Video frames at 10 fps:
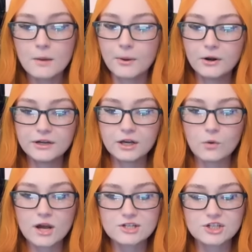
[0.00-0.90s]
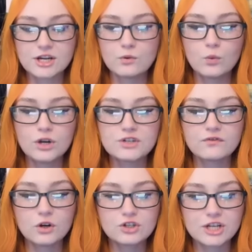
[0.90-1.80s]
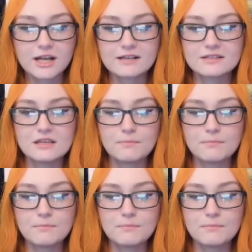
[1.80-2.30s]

Burning question which version has the